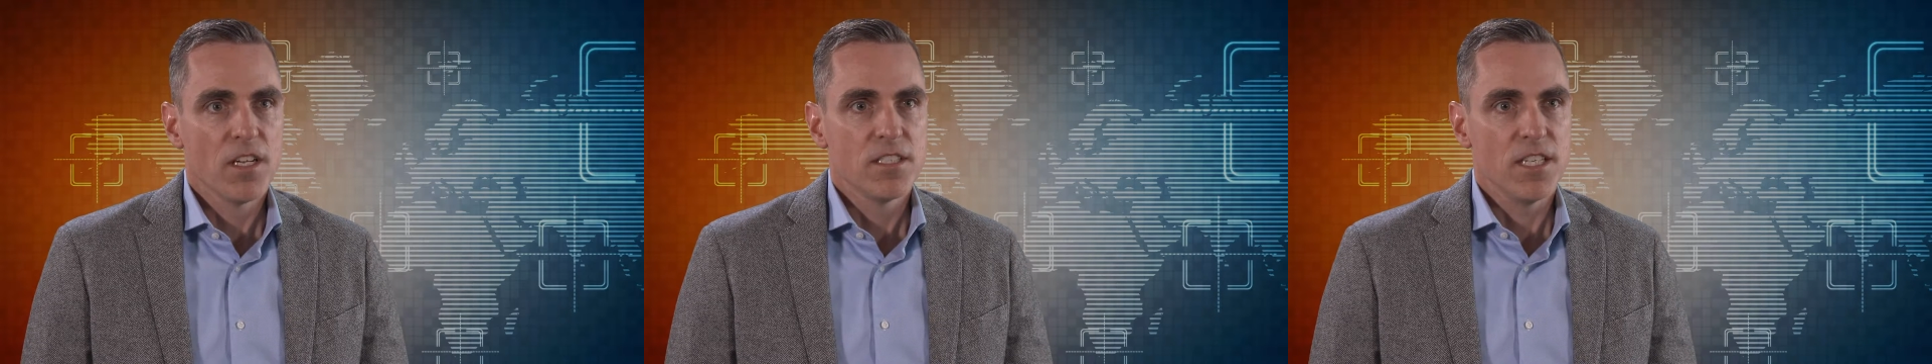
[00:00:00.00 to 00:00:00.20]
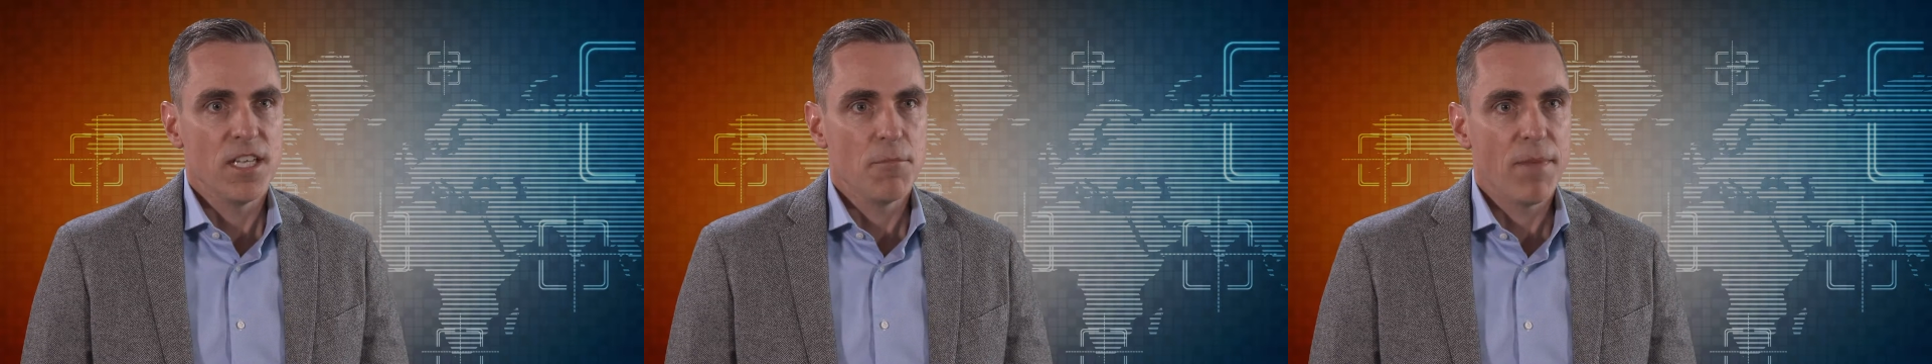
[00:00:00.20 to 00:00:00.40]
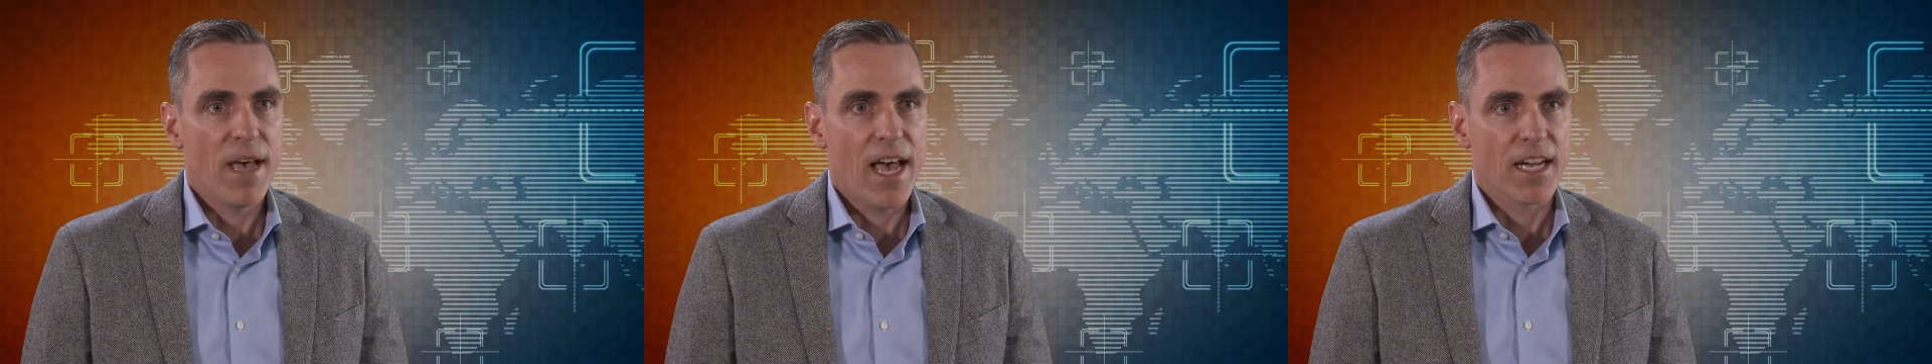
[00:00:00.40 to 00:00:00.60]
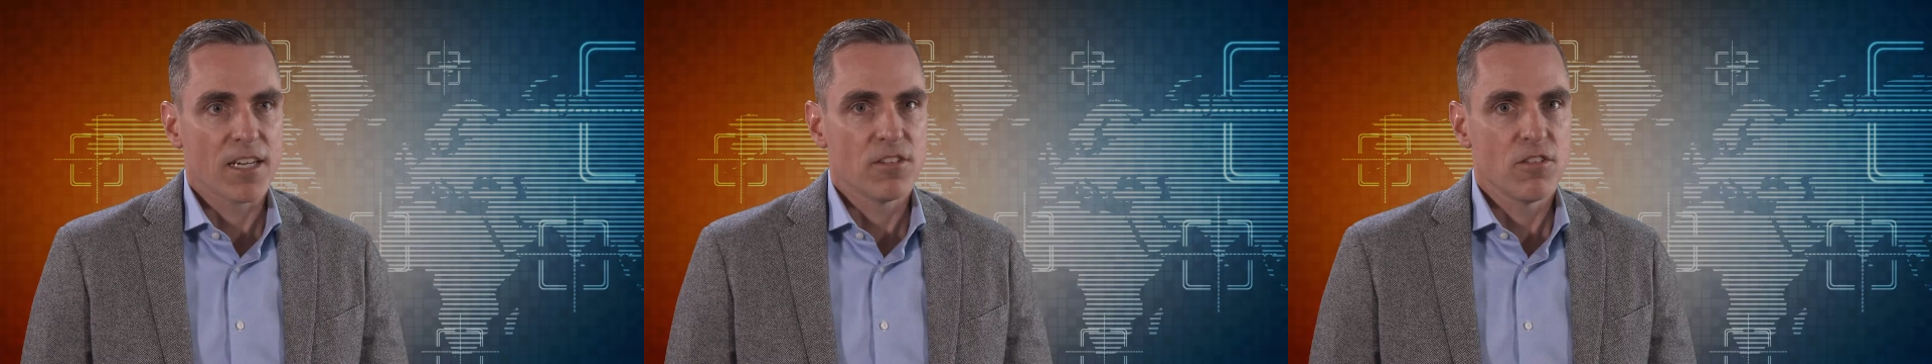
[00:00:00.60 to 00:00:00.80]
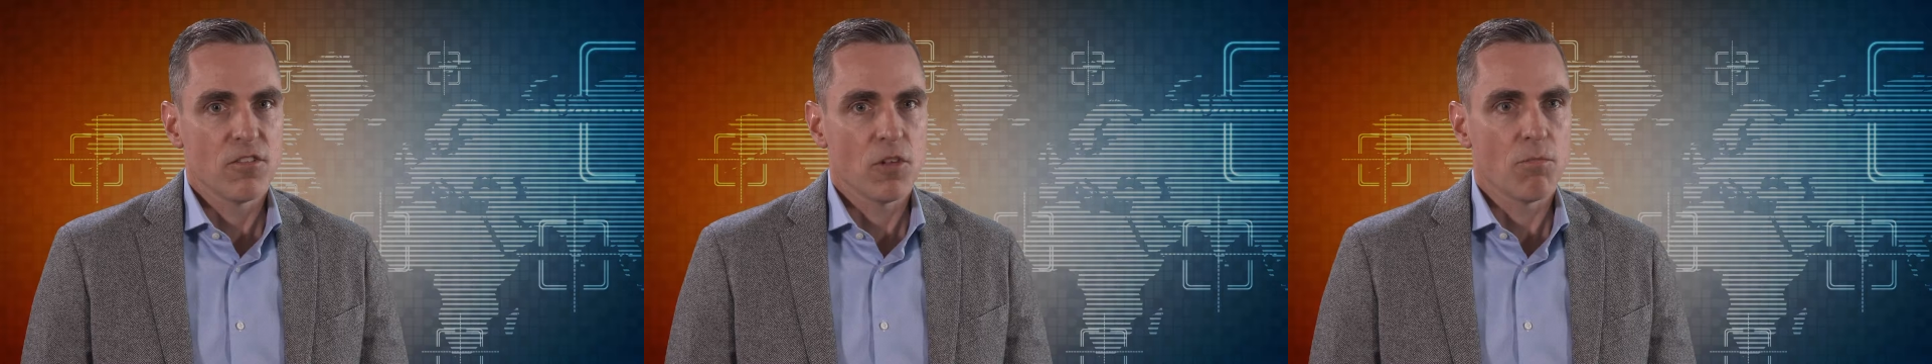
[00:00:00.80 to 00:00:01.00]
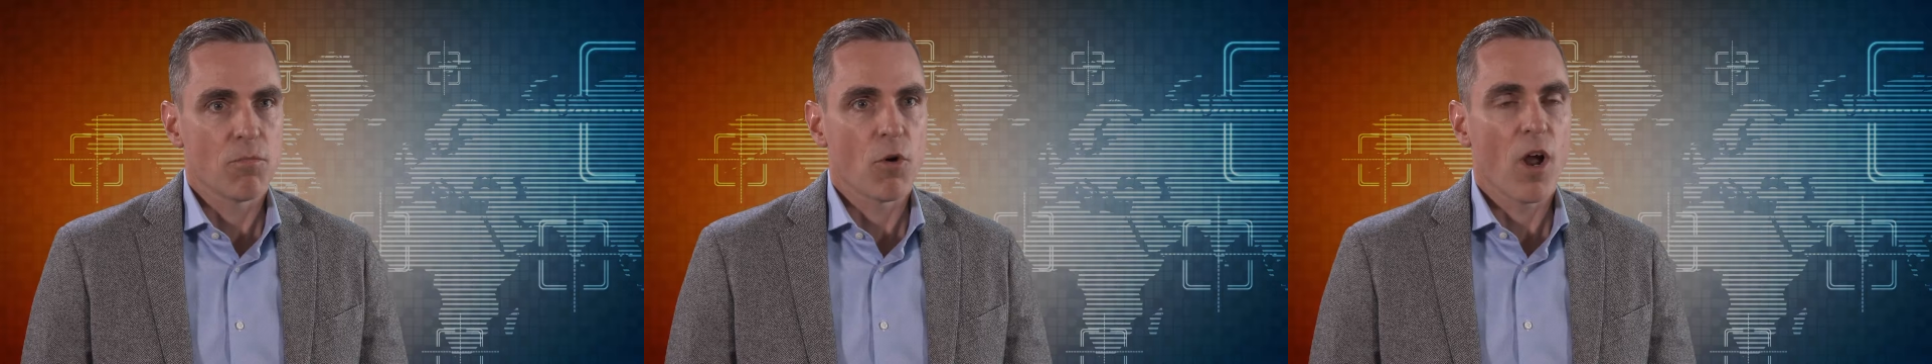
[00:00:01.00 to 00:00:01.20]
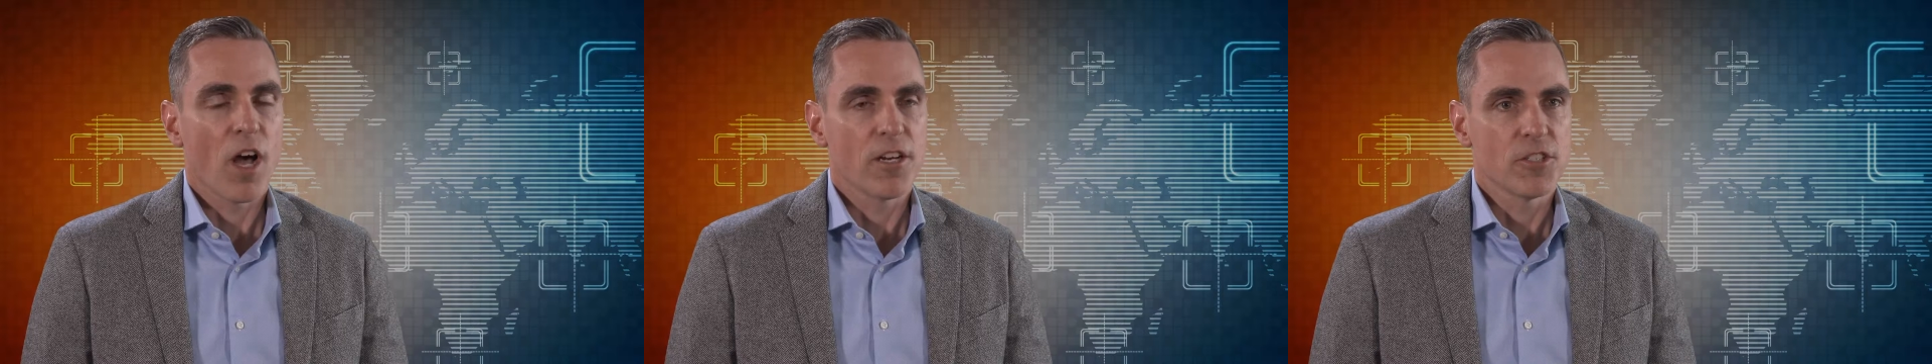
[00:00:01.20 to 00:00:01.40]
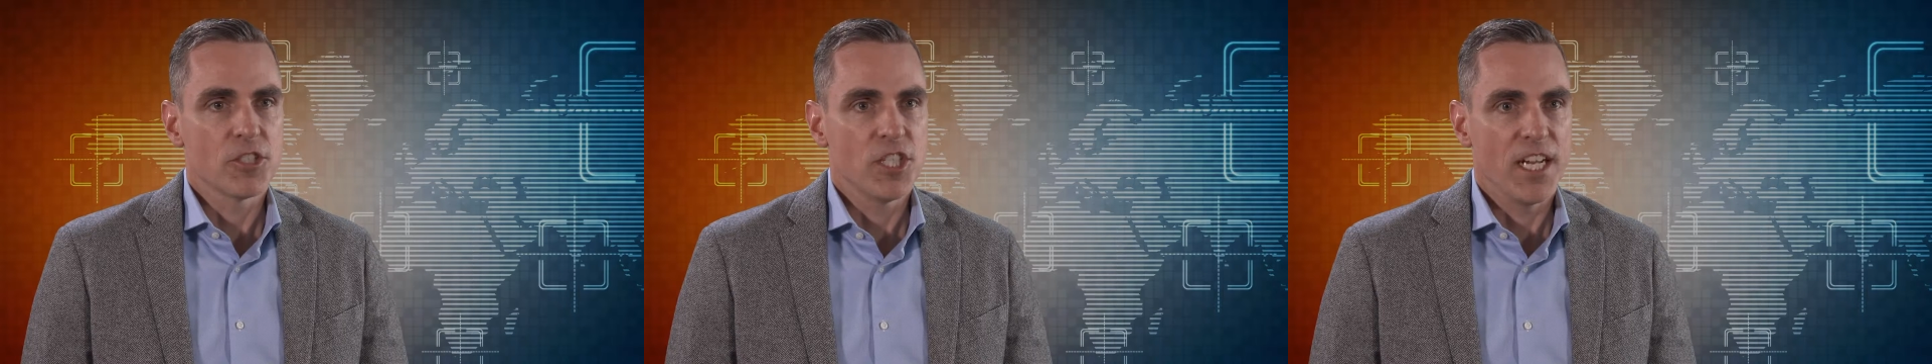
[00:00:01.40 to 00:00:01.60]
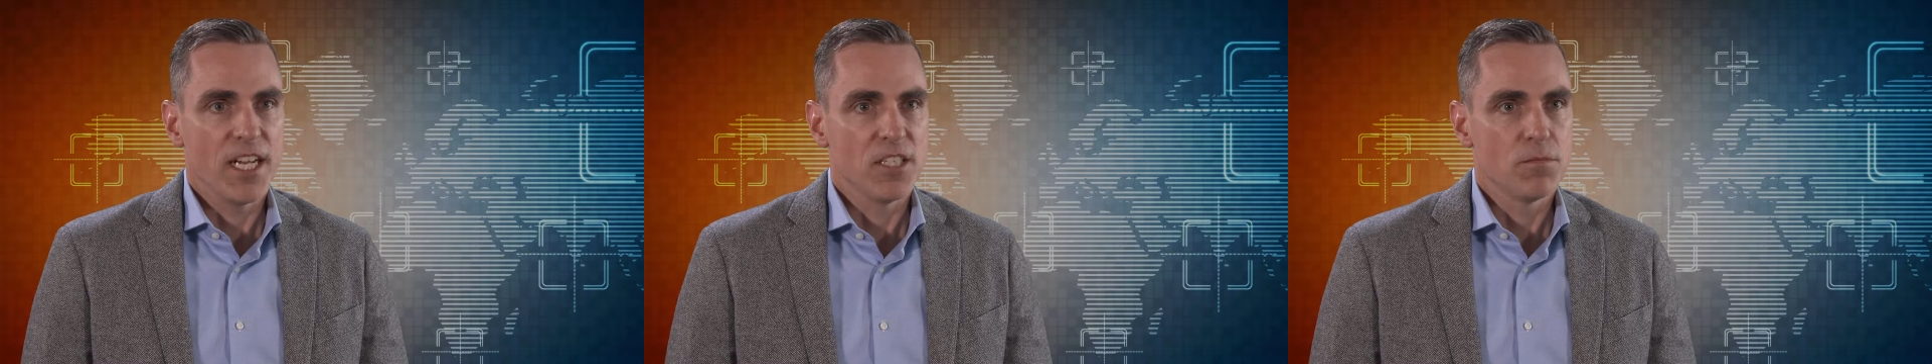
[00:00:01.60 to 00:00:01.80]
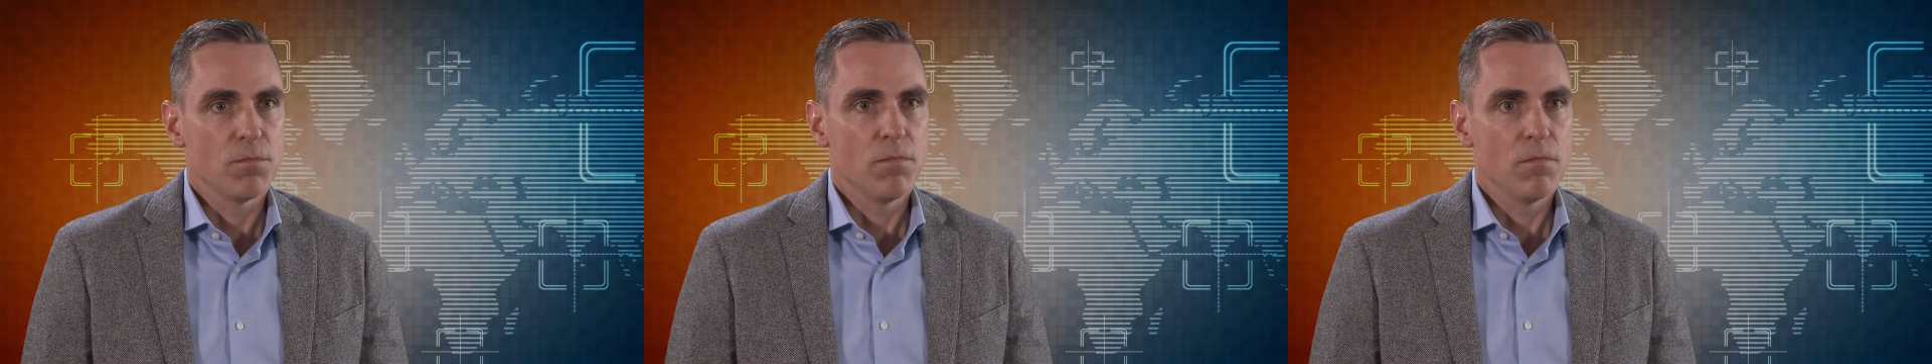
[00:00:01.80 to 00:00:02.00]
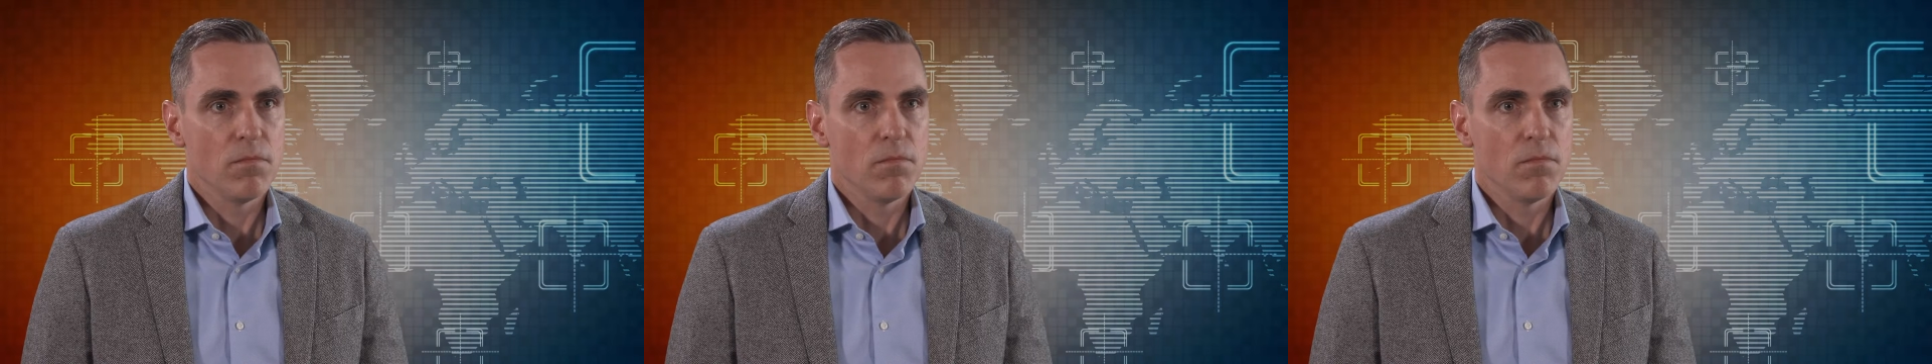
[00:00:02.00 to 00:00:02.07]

to impact the broader change,